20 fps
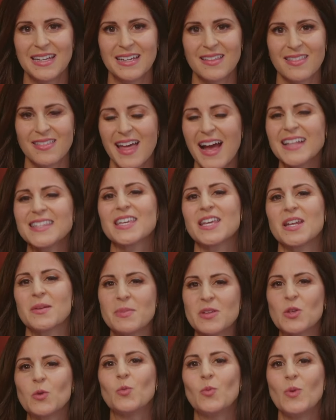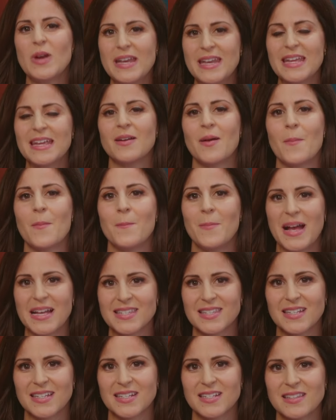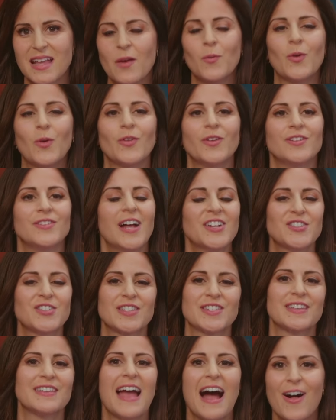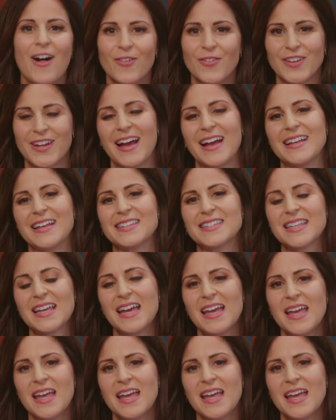That's going to be the winning message that will not just galvanize